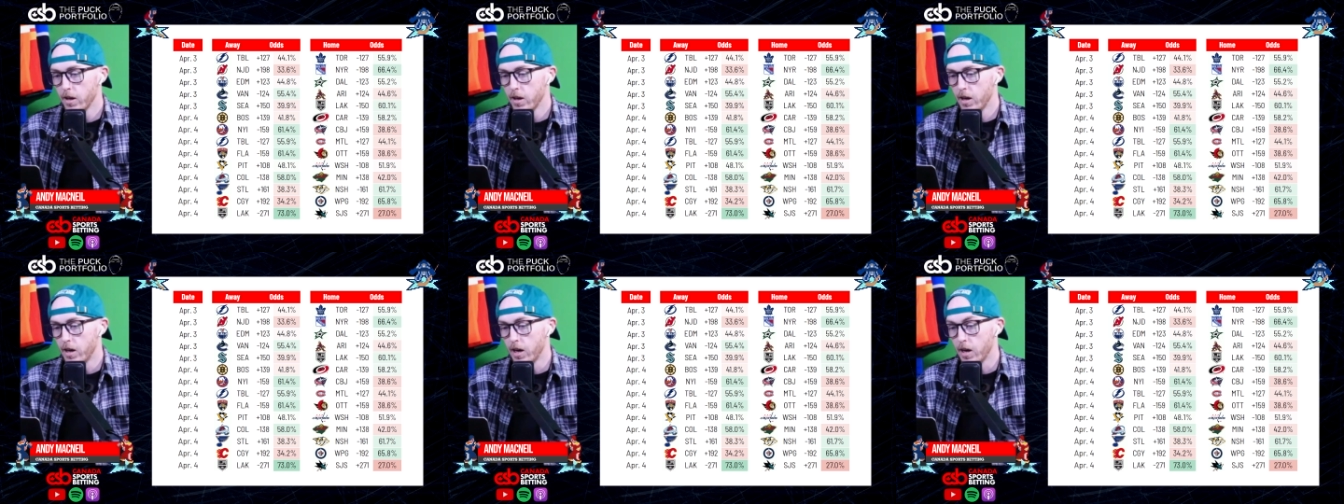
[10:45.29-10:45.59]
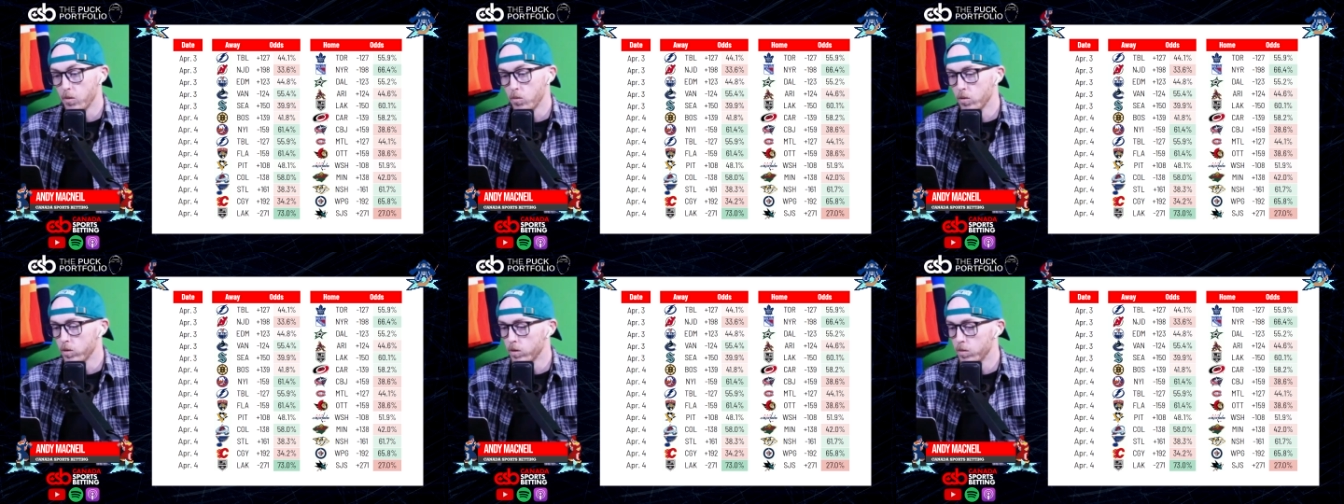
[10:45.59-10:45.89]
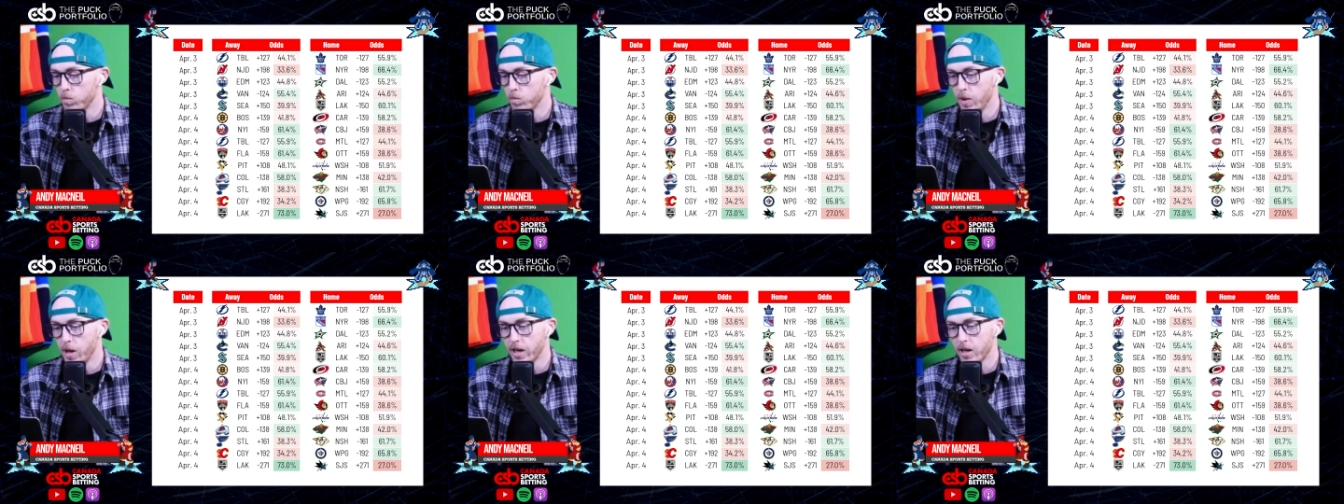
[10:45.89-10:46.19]
I
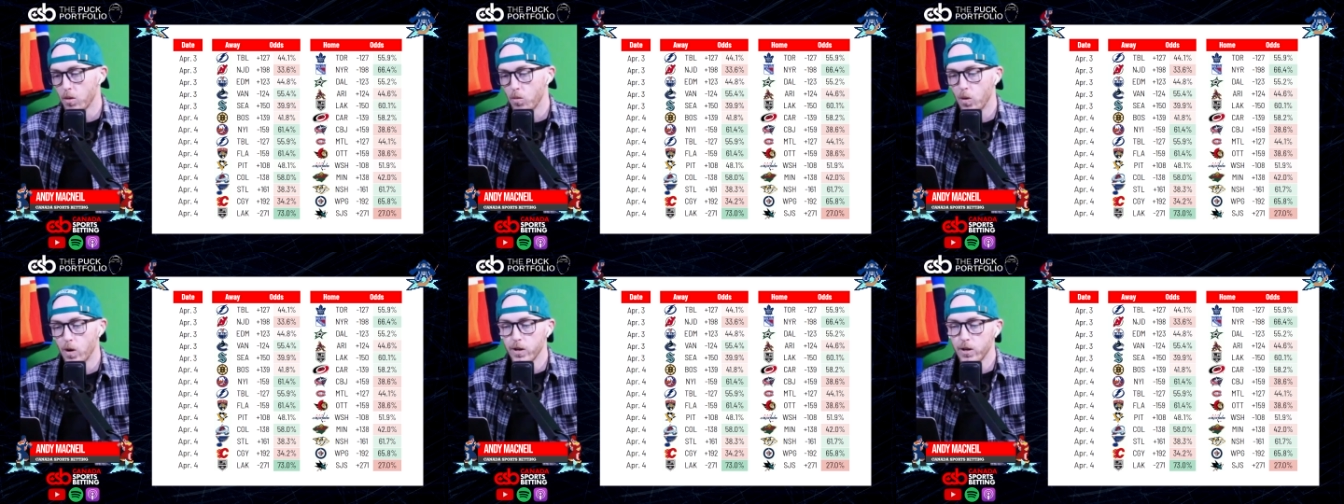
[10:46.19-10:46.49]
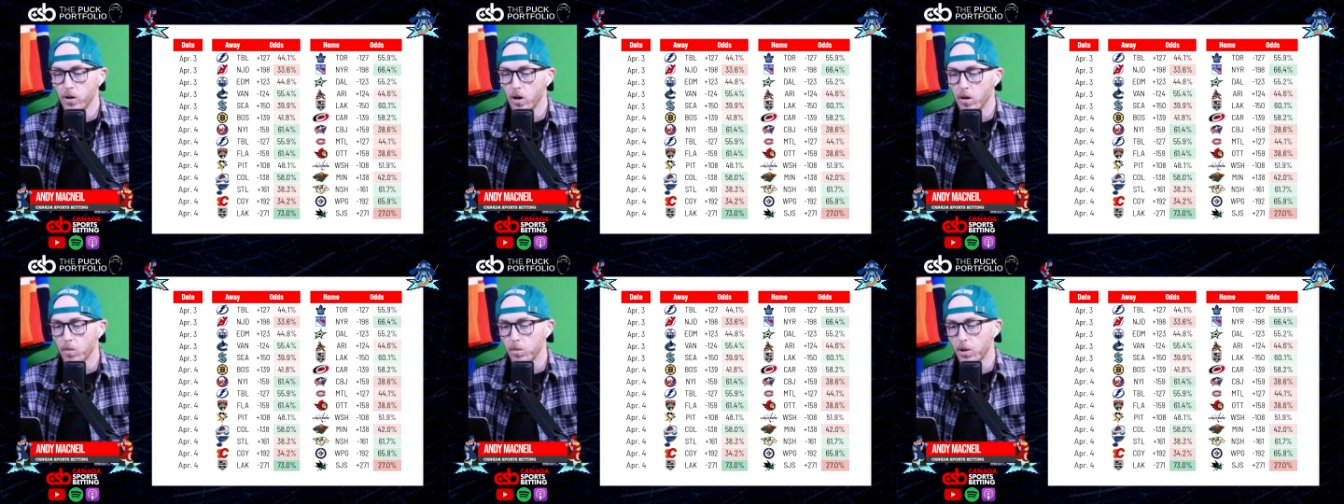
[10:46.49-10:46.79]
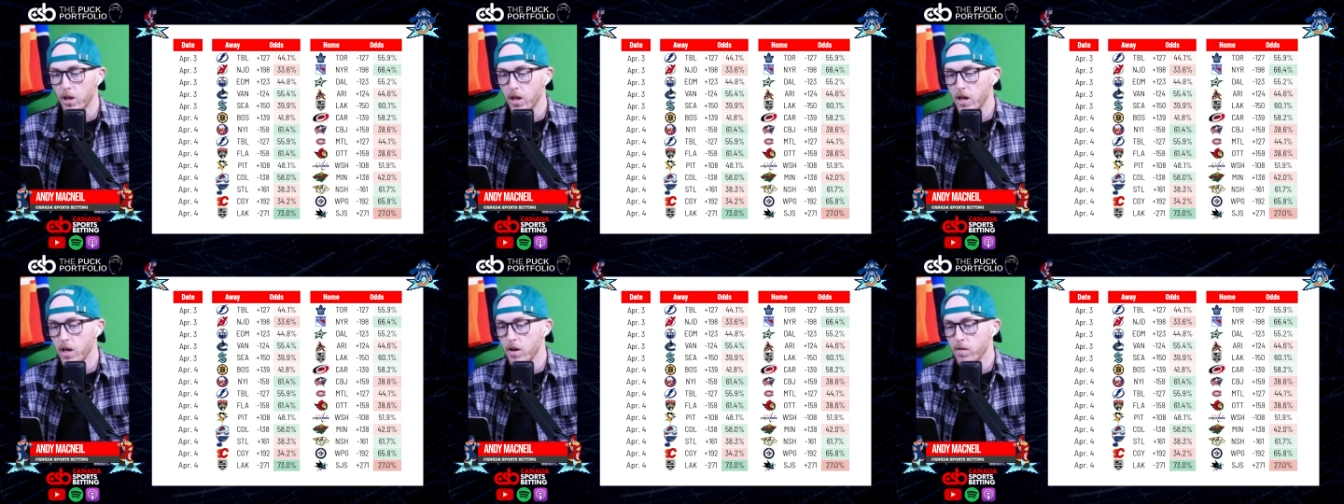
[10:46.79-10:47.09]
would make a 1 unit
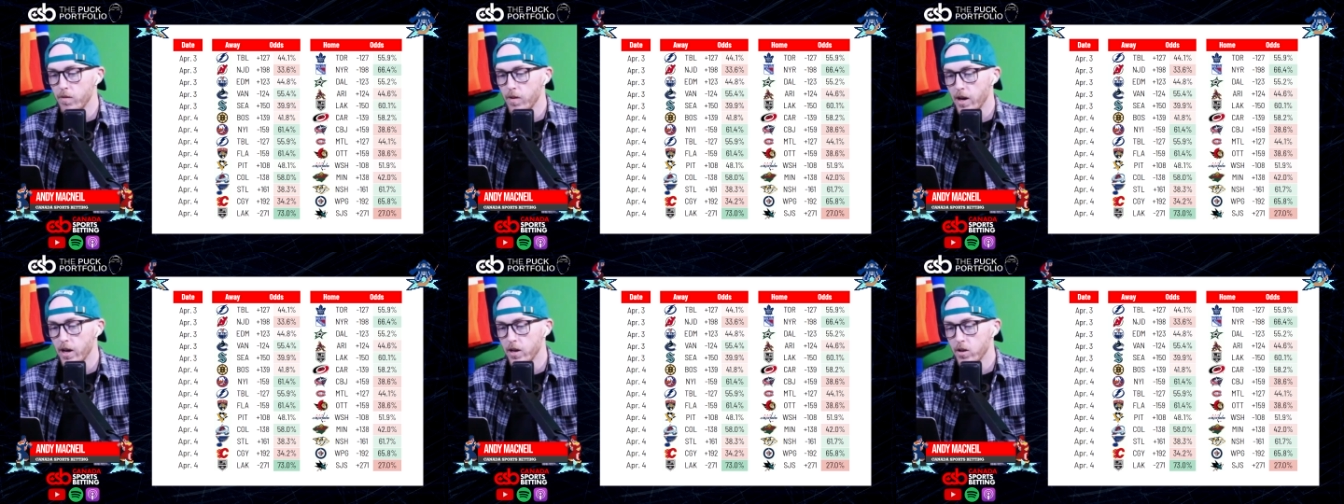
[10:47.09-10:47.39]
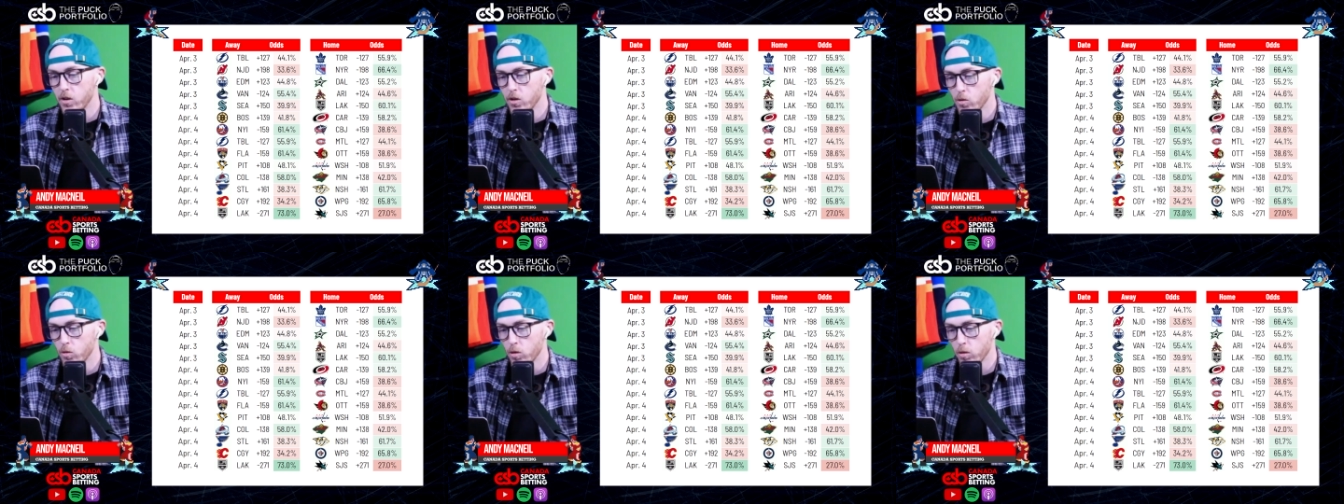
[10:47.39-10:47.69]
play if I knew